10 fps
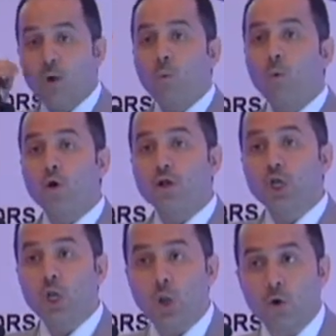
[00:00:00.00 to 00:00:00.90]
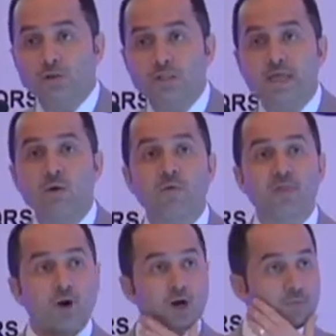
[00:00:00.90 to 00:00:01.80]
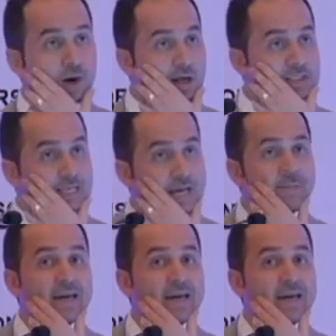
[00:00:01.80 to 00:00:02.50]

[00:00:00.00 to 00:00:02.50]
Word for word: Work closely with the microbiology lab.